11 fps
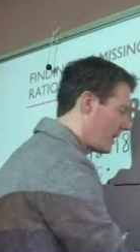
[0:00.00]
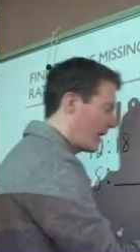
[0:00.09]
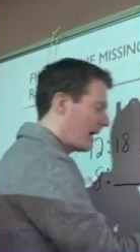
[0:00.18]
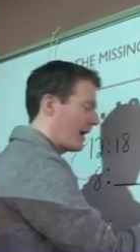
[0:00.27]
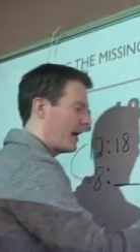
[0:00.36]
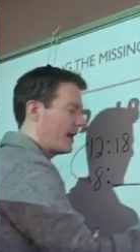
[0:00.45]

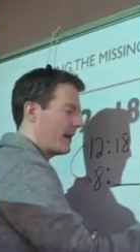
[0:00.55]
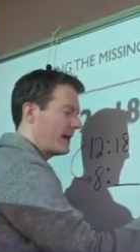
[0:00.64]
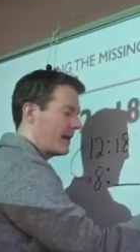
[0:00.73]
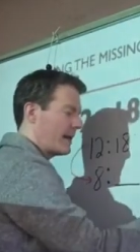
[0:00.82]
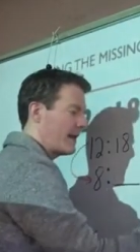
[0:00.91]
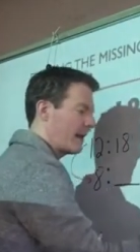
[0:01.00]
And I
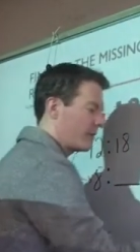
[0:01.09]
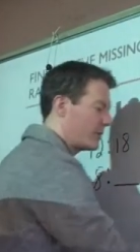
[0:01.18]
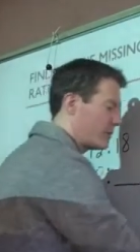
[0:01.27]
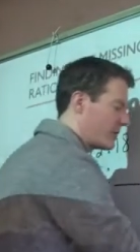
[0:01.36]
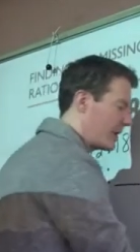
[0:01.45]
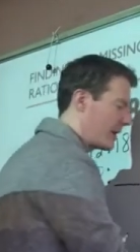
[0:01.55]
can't
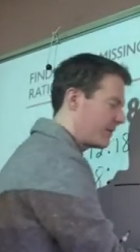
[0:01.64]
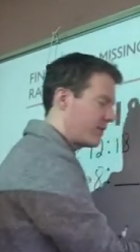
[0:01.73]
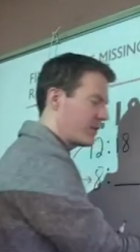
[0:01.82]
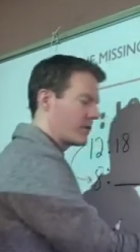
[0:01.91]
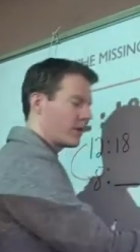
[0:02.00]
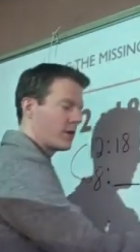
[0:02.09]
reduce it any
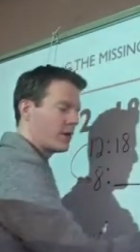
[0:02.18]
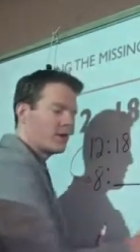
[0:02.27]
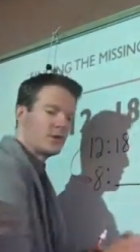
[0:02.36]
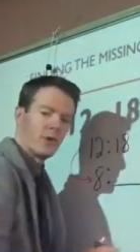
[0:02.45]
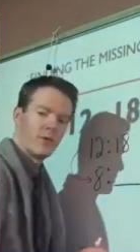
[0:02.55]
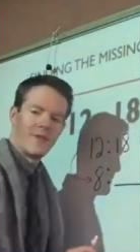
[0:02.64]
further.
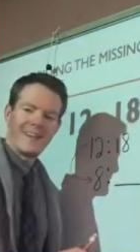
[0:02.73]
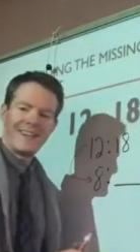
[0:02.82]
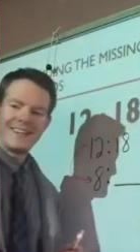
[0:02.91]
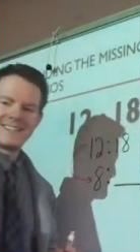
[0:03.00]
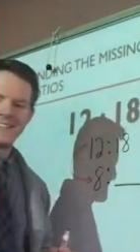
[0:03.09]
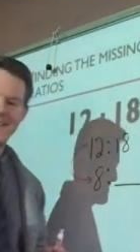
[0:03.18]
So
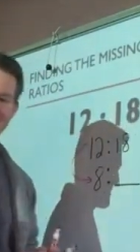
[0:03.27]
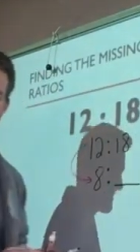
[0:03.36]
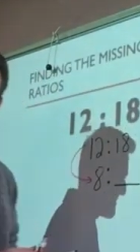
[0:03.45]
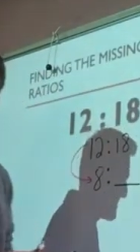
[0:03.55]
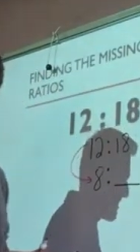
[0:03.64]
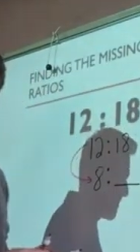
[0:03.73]
this is the
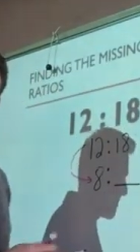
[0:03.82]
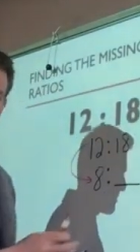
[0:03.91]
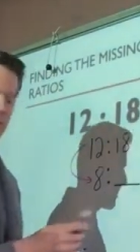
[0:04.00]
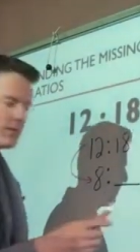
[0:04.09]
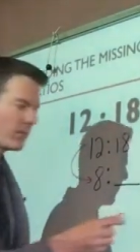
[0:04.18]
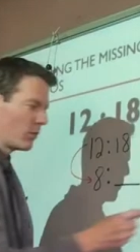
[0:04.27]

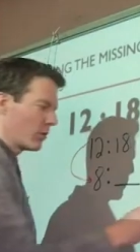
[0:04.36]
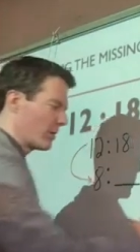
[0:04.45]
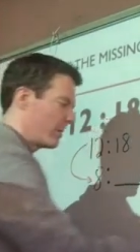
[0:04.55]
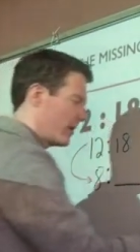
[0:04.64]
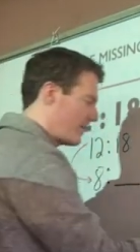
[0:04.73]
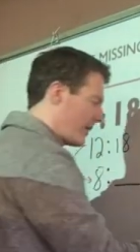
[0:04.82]
simplest
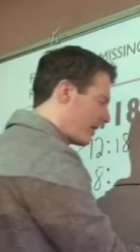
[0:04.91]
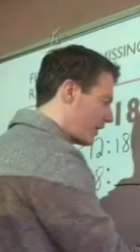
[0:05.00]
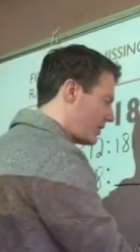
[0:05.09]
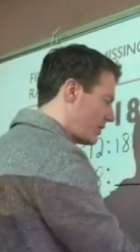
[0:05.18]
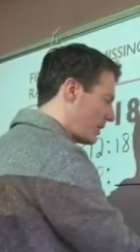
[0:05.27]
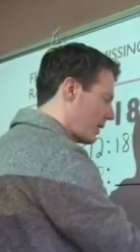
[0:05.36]
form of that
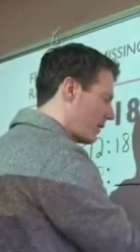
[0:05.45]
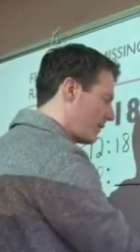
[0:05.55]
ratio,